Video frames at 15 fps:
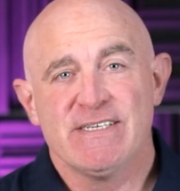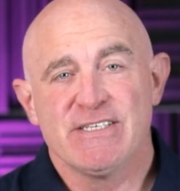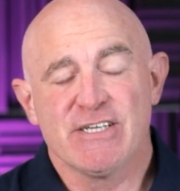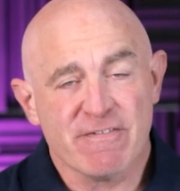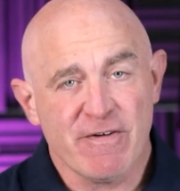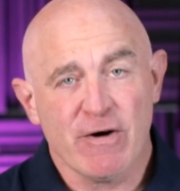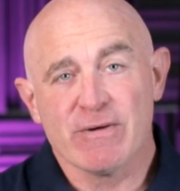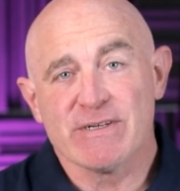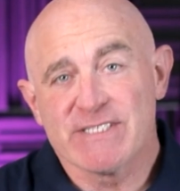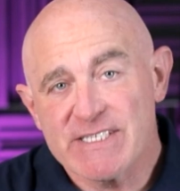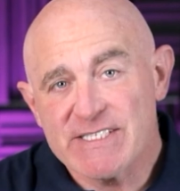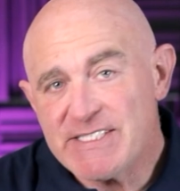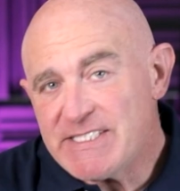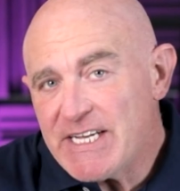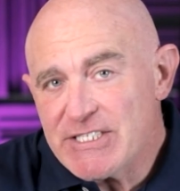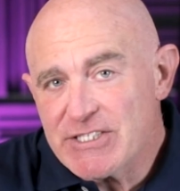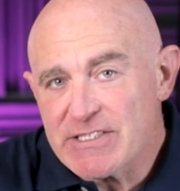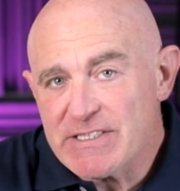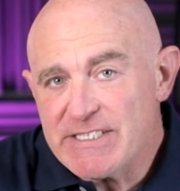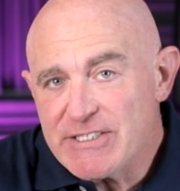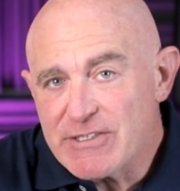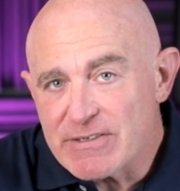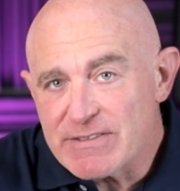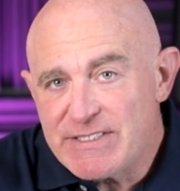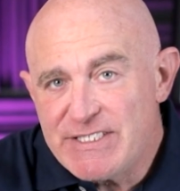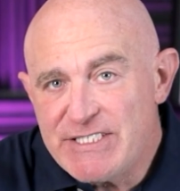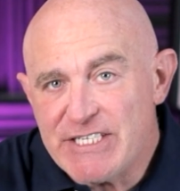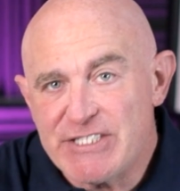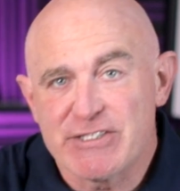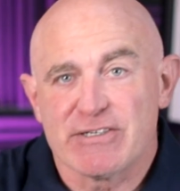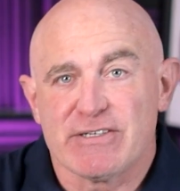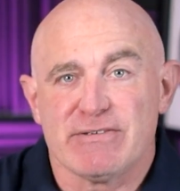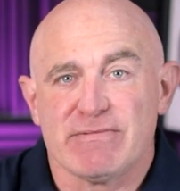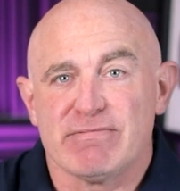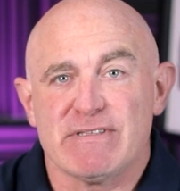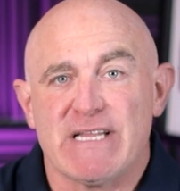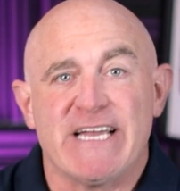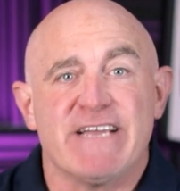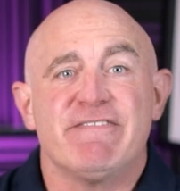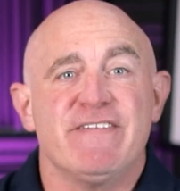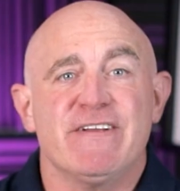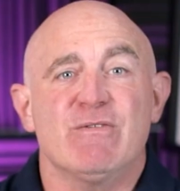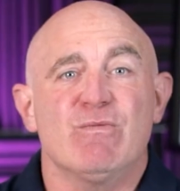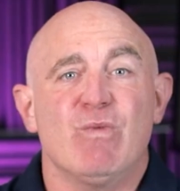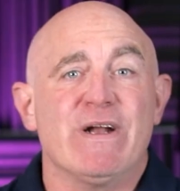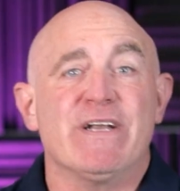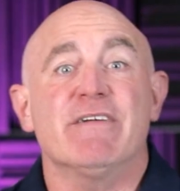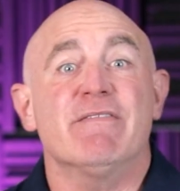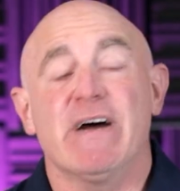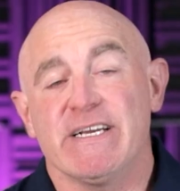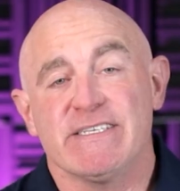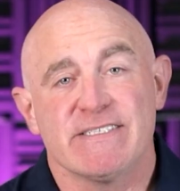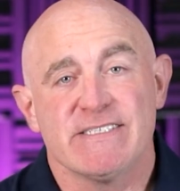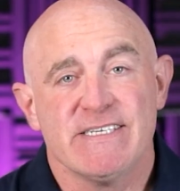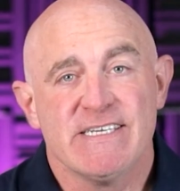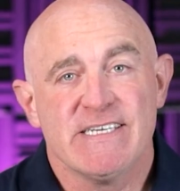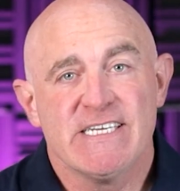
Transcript: Your phone is essentially your digital life in one device.